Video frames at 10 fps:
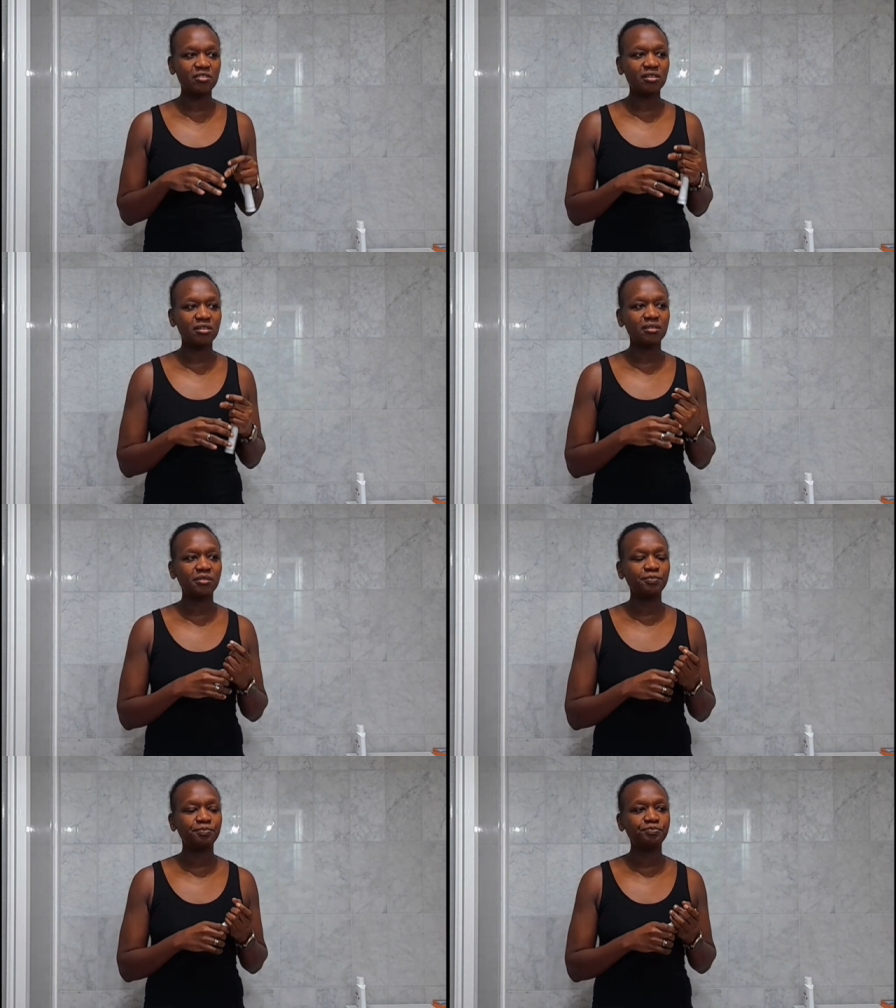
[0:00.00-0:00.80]

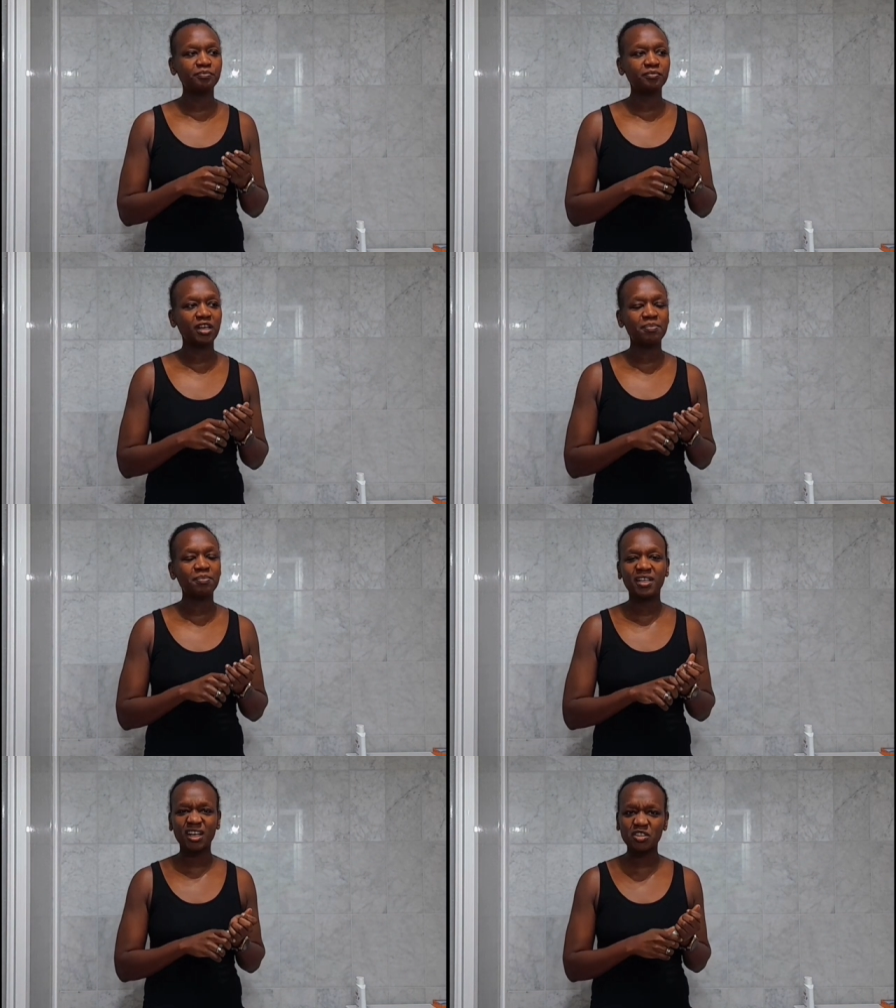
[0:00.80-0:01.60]
um,
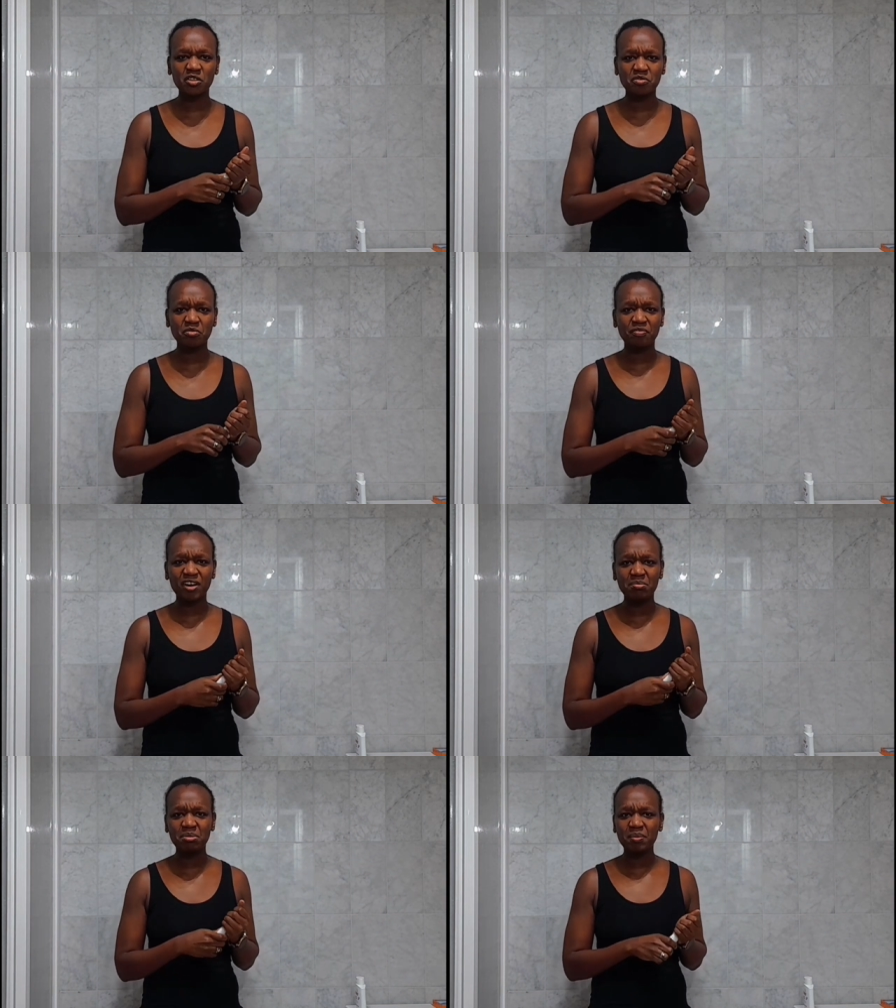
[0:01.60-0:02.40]
applications from funny
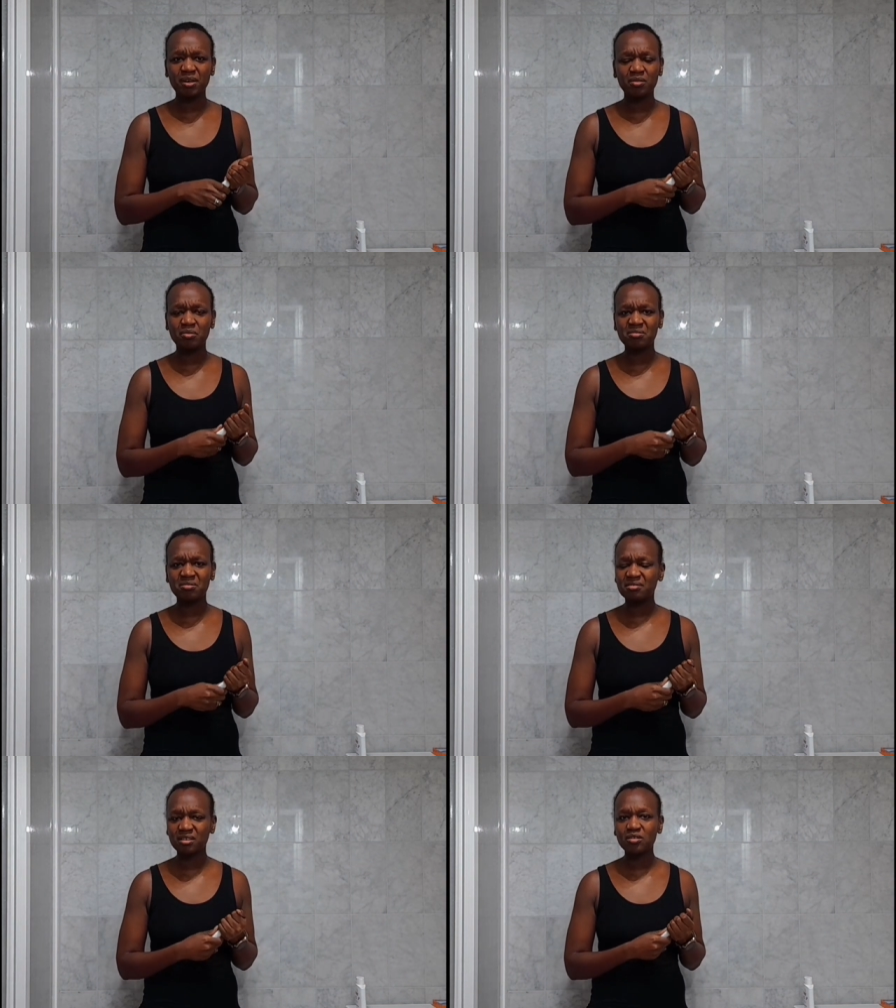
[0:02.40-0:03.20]
people. I
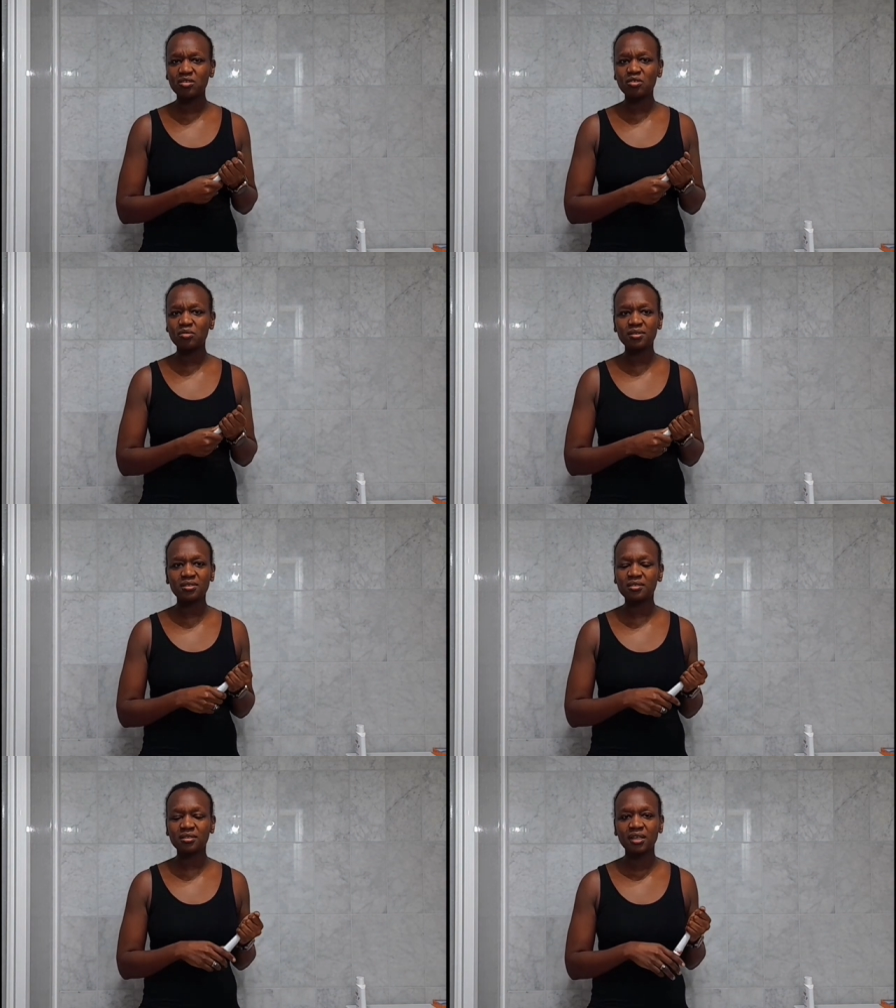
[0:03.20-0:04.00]
thought, you know
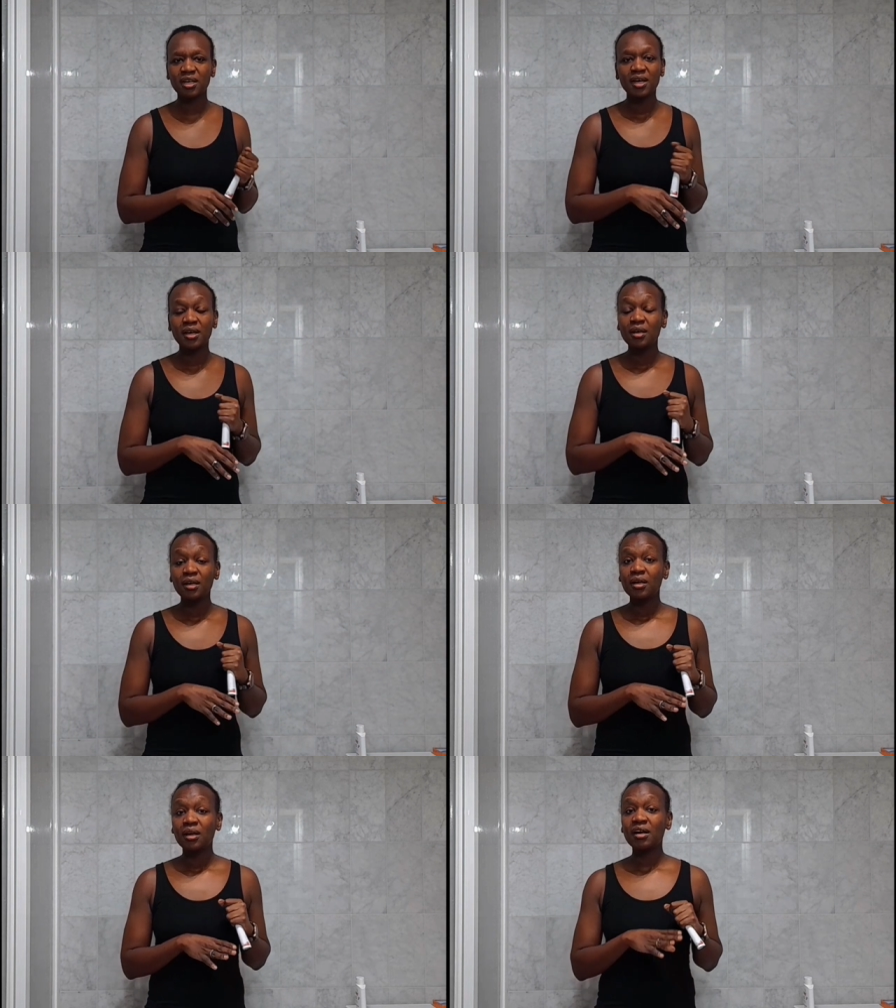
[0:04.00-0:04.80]
what?
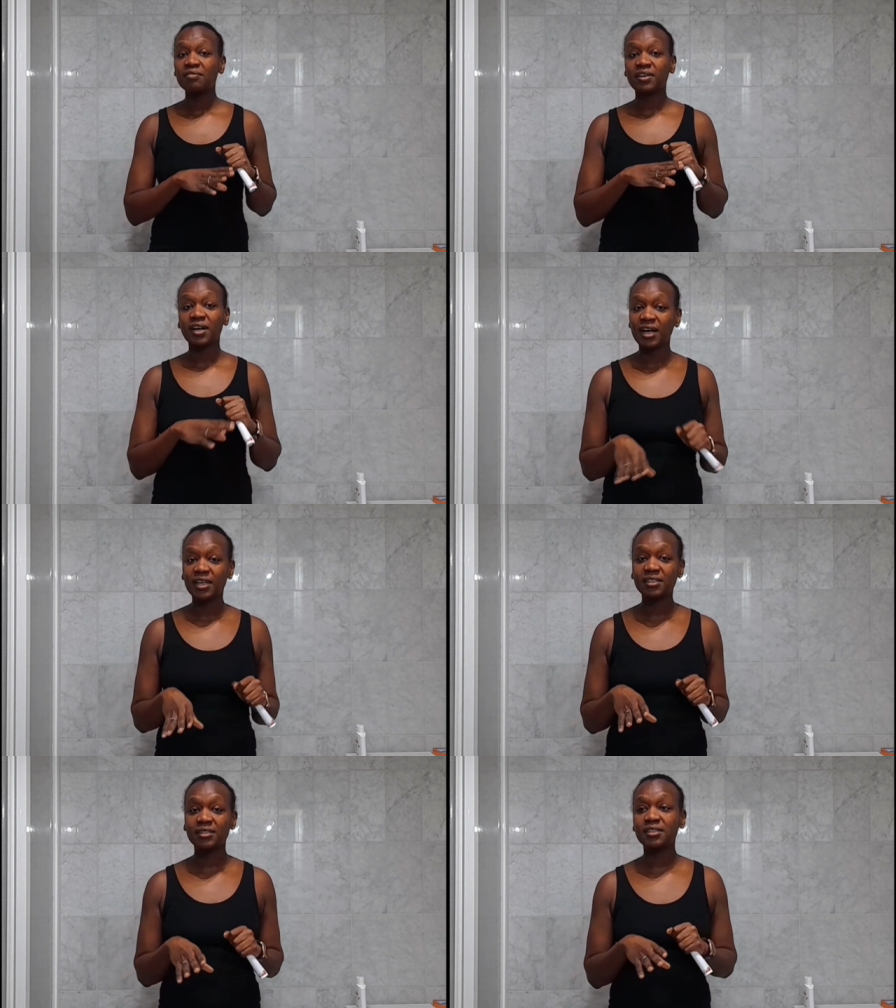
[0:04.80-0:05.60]
I've had
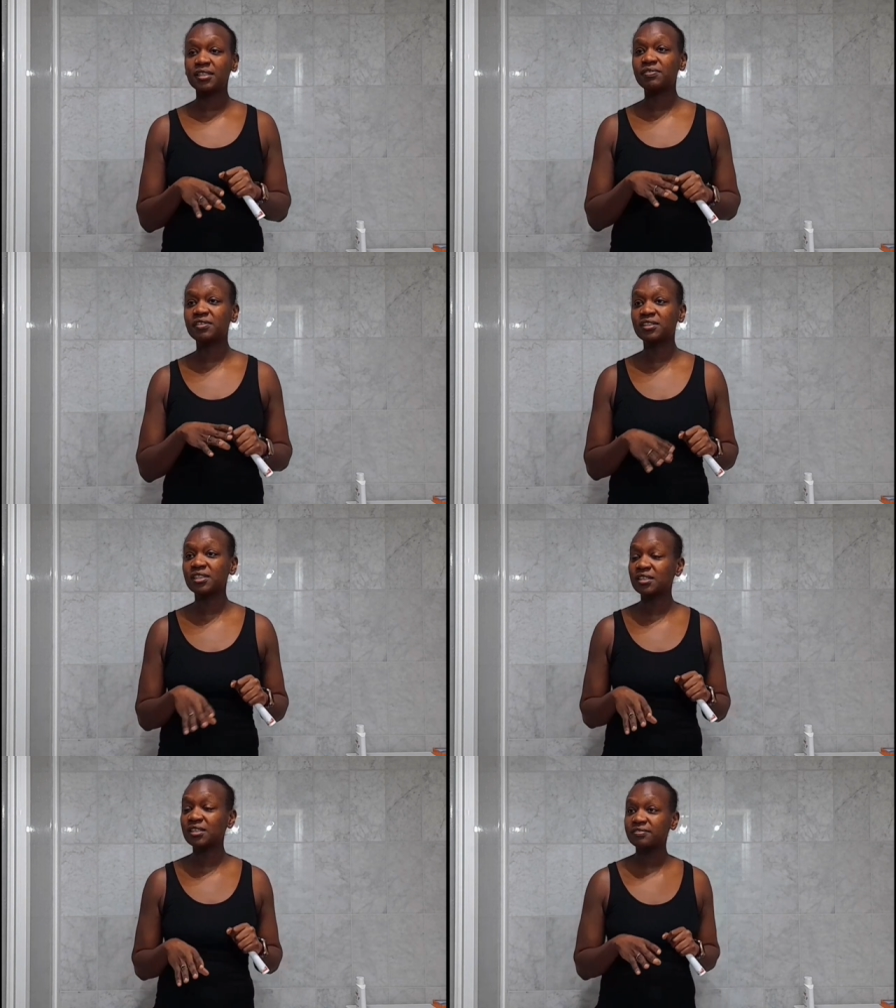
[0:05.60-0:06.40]
it. Enough is
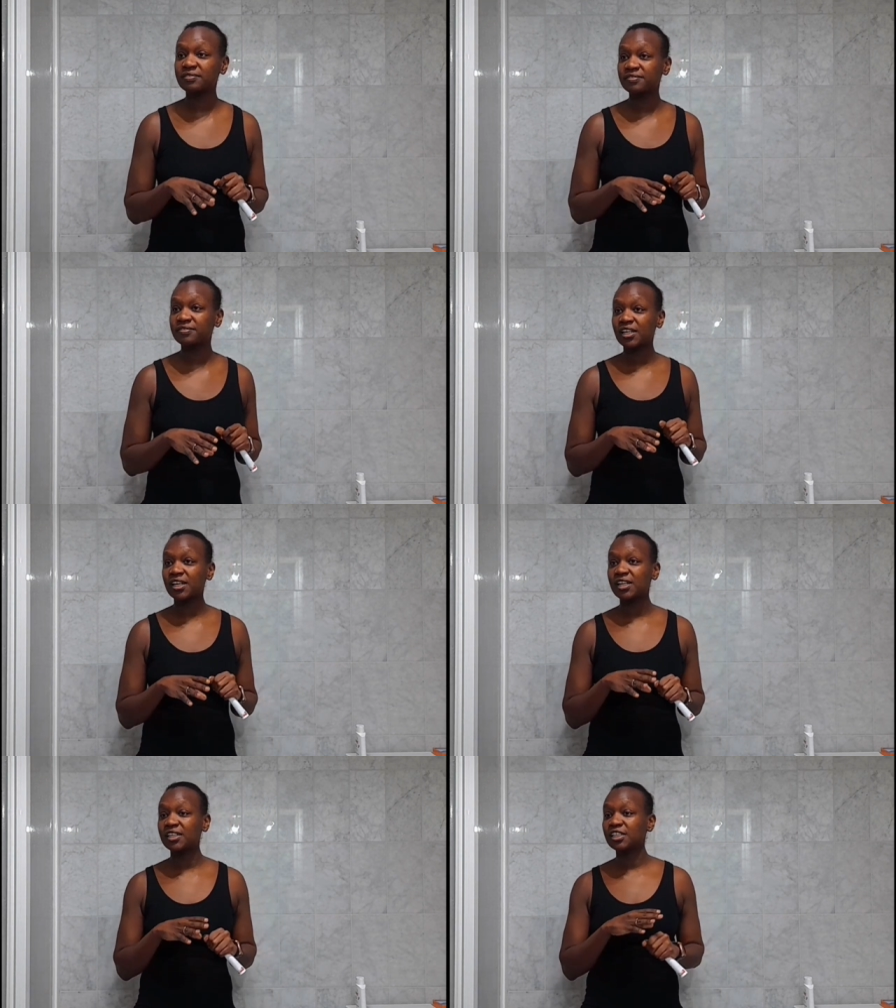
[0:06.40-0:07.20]
enough. I
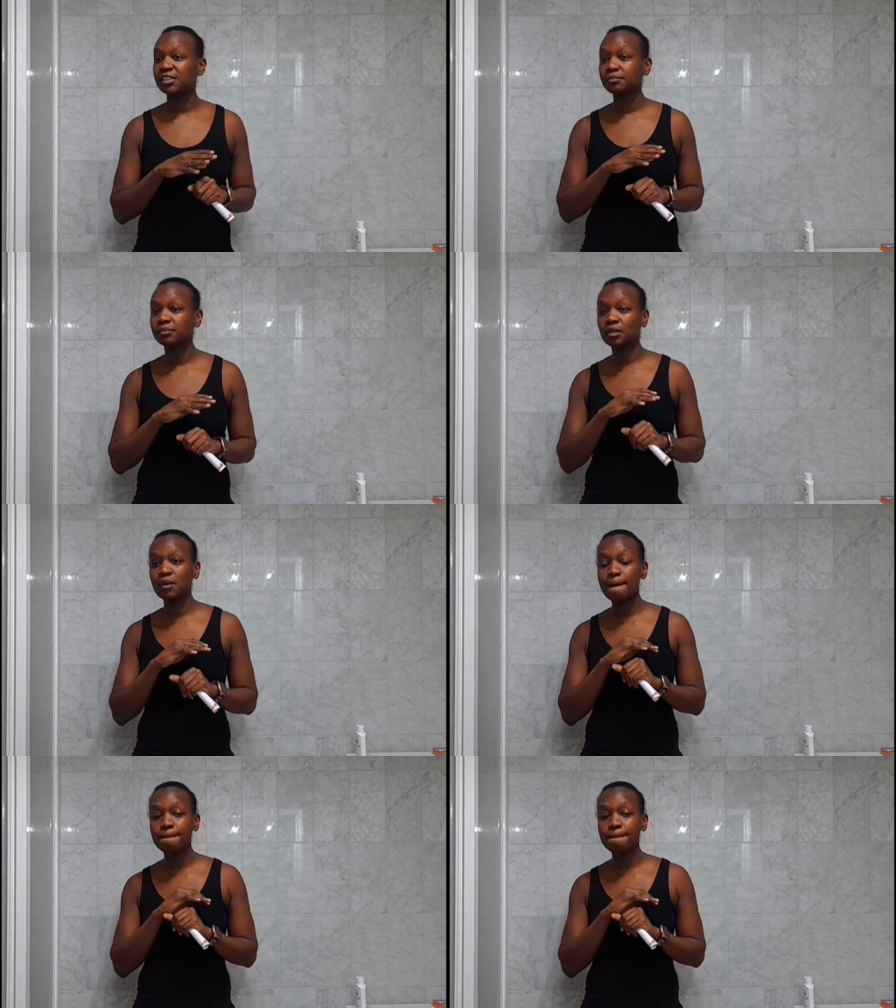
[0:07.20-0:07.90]
am.